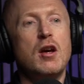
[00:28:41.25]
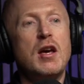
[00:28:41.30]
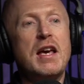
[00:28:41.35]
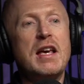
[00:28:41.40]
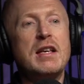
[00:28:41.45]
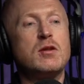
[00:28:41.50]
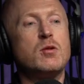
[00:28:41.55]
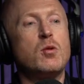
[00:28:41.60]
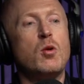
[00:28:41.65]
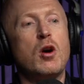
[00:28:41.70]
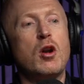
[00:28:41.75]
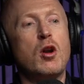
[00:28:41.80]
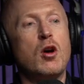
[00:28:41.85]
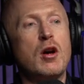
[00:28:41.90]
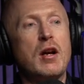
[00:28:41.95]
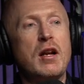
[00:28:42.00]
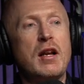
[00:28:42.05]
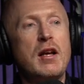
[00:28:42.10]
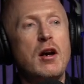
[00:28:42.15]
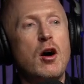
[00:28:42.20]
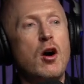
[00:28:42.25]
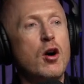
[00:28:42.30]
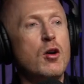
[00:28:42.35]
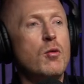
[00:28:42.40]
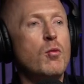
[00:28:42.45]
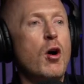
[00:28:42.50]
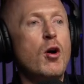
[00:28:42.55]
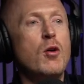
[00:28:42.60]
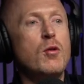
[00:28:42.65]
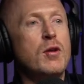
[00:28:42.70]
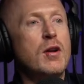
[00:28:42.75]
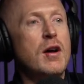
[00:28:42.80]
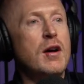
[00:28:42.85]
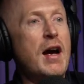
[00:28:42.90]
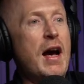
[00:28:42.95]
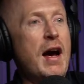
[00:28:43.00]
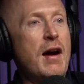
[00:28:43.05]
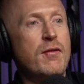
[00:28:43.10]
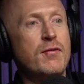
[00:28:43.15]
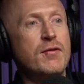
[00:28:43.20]
It's quite likely I won't
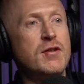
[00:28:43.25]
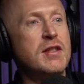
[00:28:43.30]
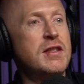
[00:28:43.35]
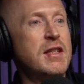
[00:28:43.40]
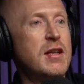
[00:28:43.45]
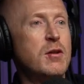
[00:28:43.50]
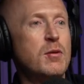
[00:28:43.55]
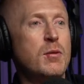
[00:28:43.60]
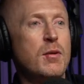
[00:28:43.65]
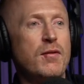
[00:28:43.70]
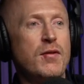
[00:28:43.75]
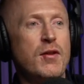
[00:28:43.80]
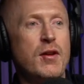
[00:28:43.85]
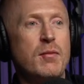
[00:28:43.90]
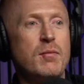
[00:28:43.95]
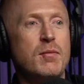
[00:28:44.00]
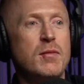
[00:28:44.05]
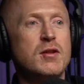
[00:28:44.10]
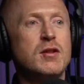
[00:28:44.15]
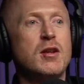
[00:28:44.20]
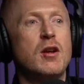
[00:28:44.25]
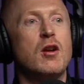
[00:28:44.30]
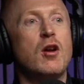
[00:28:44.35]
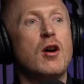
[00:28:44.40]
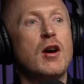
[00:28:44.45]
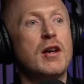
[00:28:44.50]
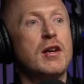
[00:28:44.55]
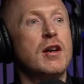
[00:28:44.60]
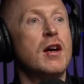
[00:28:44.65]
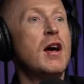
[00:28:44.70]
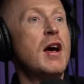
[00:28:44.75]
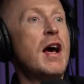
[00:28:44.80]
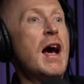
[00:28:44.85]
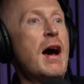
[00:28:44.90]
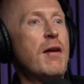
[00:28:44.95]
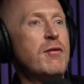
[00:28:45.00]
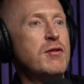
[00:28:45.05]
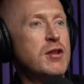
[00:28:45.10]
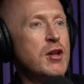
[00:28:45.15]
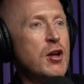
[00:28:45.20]
have to deal with them. So like
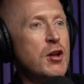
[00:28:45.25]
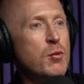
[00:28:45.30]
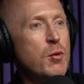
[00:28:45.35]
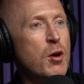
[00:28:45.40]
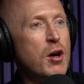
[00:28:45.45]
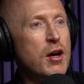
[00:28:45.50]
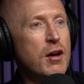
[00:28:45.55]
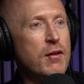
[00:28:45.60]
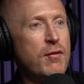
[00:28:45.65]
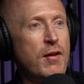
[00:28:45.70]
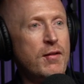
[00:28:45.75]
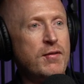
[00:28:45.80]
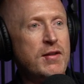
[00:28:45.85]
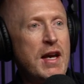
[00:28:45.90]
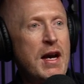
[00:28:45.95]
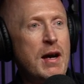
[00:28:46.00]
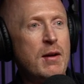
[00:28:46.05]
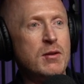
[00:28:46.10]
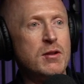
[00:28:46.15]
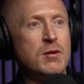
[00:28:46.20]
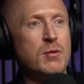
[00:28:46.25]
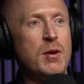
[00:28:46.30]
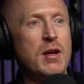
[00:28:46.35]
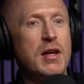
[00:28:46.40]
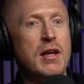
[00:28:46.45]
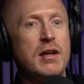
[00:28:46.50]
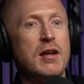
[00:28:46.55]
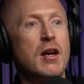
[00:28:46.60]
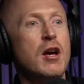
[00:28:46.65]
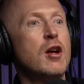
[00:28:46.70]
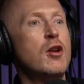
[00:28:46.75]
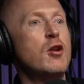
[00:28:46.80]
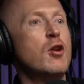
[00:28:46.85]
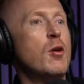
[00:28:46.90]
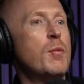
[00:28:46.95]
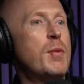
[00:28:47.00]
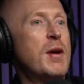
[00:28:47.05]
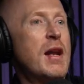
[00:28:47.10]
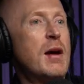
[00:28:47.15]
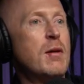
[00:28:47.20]
having to go to work 50 hours a week,
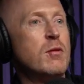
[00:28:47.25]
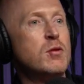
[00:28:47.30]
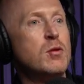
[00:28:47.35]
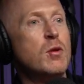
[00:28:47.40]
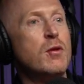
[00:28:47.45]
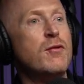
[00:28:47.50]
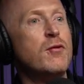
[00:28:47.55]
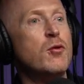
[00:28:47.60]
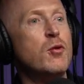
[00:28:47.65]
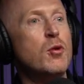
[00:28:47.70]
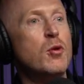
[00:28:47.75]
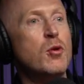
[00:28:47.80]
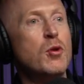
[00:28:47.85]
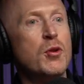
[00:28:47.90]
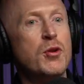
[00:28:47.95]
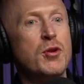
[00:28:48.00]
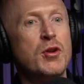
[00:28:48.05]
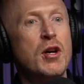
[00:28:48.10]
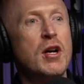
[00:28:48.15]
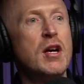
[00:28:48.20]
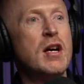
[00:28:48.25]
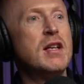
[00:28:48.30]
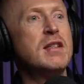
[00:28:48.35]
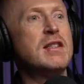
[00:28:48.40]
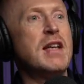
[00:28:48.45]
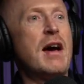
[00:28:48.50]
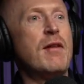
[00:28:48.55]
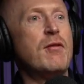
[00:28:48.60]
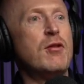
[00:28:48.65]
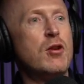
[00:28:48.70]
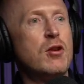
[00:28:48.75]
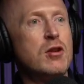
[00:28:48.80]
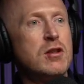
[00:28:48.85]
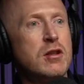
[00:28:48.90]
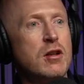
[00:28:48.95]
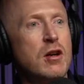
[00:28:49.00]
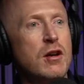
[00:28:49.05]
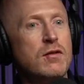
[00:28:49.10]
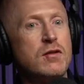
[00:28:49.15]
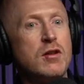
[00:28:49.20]
not being able to afford to have a nice
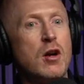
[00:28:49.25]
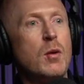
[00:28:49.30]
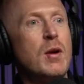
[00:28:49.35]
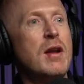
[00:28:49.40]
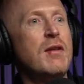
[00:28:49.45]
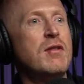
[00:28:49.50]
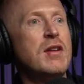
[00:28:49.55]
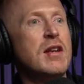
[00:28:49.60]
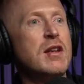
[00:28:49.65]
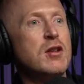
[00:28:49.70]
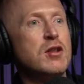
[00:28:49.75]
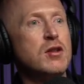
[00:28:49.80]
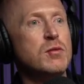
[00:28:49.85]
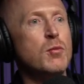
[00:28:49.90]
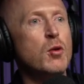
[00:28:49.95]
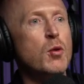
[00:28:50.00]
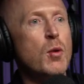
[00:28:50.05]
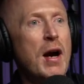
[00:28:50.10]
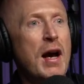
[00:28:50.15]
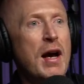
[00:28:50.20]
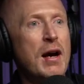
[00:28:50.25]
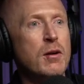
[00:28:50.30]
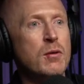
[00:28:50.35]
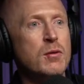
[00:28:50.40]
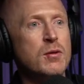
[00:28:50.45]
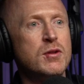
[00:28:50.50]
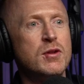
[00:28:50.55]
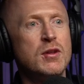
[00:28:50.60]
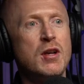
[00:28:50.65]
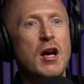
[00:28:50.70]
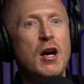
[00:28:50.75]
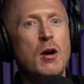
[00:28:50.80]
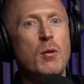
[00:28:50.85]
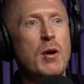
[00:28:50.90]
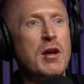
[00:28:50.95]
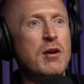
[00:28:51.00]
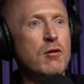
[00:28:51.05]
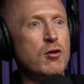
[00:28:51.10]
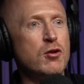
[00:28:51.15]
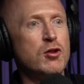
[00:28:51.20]
lifestyle, living in a small house
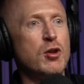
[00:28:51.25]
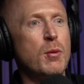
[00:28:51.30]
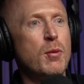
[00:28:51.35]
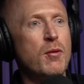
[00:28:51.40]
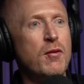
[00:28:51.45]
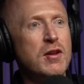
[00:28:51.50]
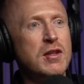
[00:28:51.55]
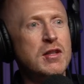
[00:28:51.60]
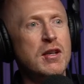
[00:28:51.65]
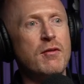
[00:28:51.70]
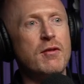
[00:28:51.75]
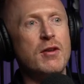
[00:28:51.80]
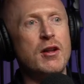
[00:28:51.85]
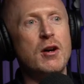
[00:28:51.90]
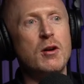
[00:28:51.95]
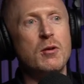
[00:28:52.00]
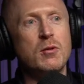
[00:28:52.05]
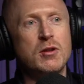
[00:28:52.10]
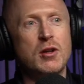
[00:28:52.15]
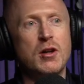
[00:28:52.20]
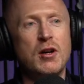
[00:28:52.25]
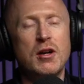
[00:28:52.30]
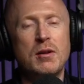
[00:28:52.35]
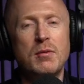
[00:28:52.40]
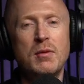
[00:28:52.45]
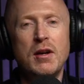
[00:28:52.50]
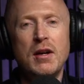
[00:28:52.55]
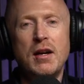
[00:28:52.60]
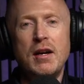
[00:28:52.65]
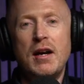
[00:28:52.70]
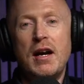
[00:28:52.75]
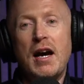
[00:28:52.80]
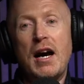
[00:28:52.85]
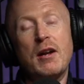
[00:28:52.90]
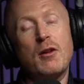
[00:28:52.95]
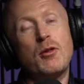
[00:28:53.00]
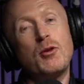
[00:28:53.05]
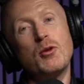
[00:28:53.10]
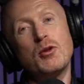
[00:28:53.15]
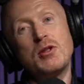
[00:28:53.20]
where you're on top of each other the whole time. And
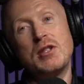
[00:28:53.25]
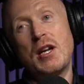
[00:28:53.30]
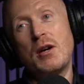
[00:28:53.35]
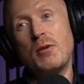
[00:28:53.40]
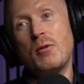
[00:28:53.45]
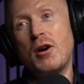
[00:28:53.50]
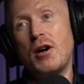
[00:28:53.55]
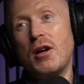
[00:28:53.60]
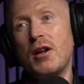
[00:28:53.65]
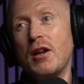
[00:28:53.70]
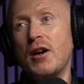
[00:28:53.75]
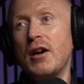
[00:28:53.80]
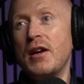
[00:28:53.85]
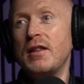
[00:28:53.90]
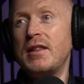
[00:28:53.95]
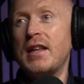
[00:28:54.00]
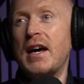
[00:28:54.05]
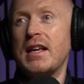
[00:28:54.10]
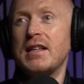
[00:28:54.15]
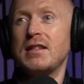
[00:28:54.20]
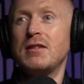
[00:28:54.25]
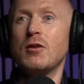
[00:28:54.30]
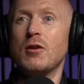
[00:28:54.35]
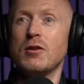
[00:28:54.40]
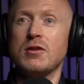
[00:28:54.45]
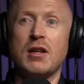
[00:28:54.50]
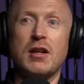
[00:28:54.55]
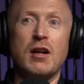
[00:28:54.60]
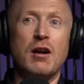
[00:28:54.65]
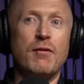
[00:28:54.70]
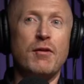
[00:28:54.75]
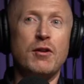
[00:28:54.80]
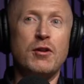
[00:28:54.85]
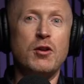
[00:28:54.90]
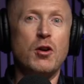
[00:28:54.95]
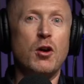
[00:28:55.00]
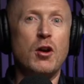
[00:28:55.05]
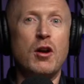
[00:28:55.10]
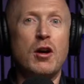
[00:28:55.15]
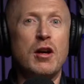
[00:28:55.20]
I thought, you know what? Like, that's not something I've
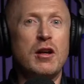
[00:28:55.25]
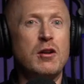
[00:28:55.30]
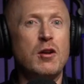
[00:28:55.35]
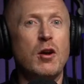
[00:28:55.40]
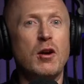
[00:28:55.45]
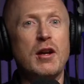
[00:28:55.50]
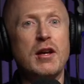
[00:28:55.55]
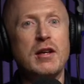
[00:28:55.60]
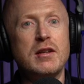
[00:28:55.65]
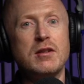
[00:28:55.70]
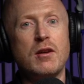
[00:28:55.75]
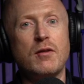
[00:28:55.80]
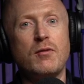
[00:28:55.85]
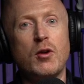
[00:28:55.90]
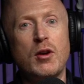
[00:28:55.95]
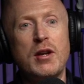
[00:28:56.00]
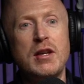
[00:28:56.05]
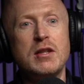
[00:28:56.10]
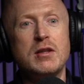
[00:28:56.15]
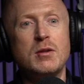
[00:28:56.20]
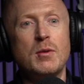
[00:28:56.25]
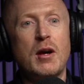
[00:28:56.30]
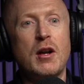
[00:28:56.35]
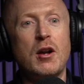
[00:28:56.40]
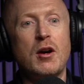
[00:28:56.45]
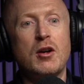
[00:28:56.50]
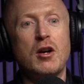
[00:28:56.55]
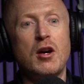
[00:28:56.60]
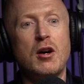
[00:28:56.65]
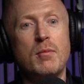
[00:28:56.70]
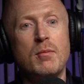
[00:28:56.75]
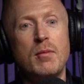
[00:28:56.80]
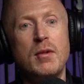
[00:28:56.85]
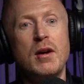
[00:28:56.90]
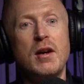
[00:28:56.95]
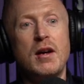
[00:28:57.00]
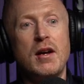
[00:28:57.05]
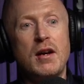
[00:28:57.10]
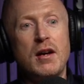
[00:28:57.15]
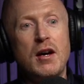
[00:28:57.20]
acknowledged. I've gone into it like I'm
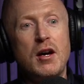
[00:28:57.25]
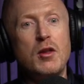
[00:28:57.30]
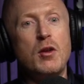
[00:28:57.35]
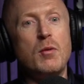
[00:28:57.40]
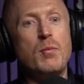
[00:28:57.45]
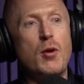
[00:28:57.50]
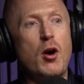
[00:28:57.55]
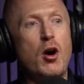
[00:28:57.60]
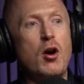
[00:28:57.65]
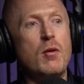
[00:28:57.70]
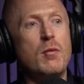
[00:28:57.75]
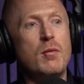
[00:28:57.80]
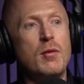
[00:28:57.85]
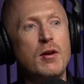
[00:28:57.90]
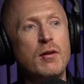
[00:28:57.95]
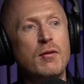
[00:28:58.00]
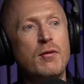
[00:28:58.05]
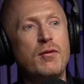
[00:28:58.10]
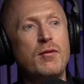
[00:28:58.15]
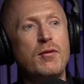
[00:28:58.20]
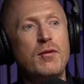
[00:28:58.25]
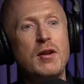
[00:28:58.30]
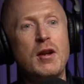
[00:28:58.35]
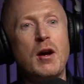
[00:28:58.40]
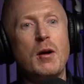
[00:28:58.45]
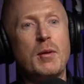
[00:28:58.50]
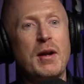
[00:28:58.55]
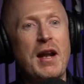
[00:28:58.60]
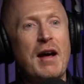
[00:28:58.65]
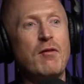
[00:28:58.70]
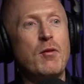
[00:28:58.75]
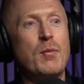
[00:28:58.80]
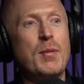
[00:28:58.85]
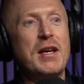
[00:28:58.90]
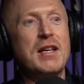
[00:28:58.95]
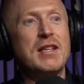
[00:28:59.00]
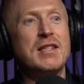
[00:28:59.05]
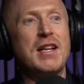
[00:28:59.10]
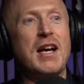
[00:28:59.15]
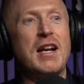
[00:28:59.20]
the bottom of, you know, I'm going to have the
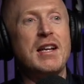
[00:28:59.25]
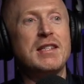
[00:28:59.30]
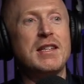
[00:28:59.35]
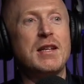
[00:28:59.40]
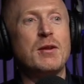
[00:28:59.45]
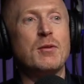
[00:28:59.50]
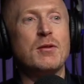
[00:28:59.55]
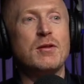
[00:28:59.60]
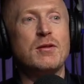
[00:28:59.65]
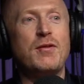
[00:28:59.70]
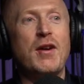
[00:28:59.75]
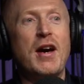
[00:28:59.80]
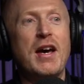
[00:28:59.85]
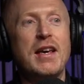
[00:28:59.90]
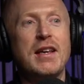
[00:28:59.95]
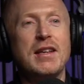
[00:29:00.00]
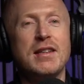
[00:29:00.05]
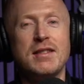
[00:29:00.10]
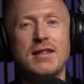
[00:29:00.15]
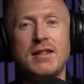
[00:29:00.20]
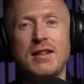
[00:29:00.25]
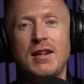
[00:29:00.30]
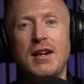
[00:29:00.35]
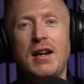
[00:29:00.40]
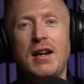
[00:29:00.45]
biggest challenge anyone's faced.